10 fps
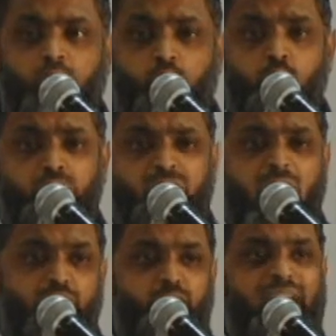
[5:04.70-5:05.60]
who
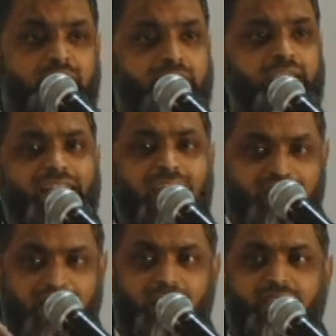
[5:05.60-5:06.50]
directly get
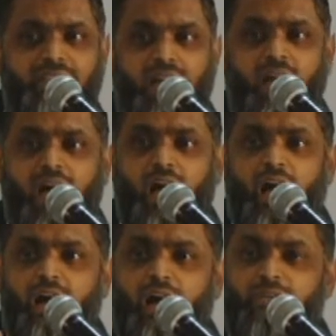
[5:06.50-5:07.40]

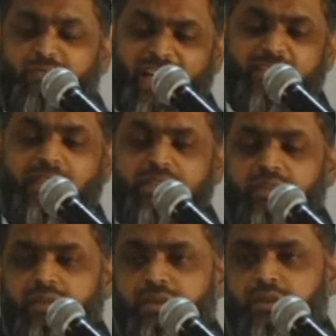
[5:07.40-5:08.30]
affected
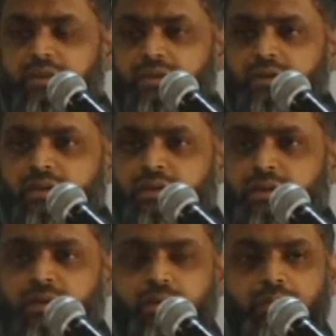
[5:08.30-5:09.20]

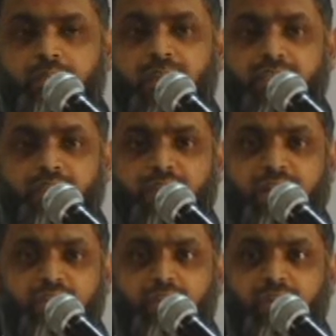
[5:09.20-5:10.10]
by the
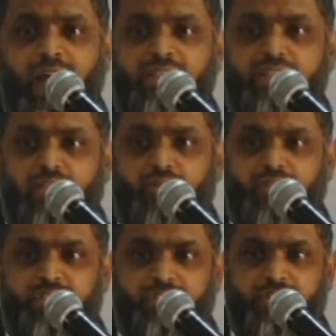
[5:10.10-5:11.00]
effects of anti-terror
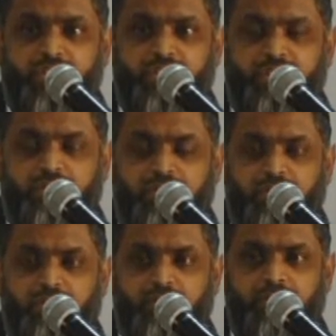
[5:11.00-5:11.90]
legislation.
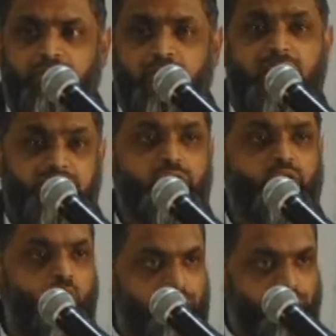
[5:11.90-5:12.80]
It's a
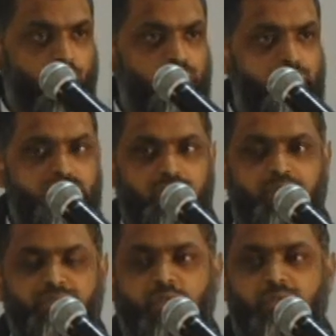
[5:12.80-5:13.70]
growing problem.
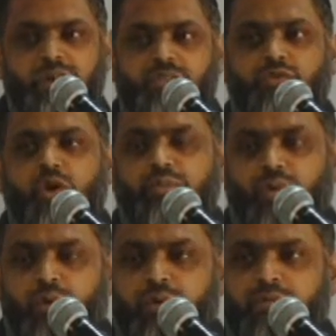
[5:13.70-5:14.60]
Islamophobia is a growing
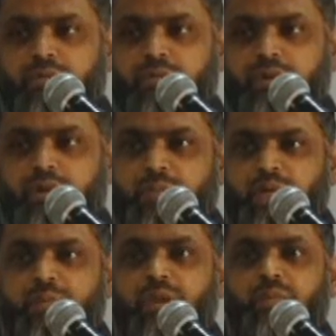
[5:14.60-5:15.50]
problem.
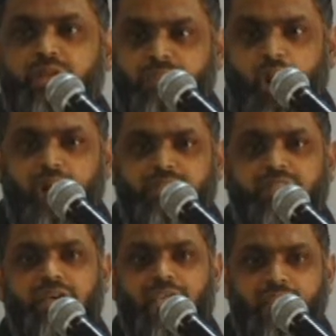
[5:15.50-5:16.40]
People are being targeted
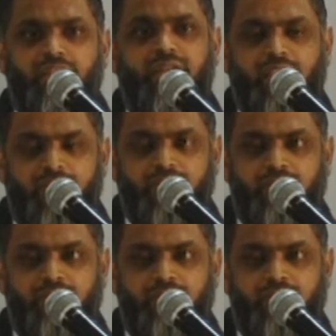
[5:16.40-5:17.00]
again and again.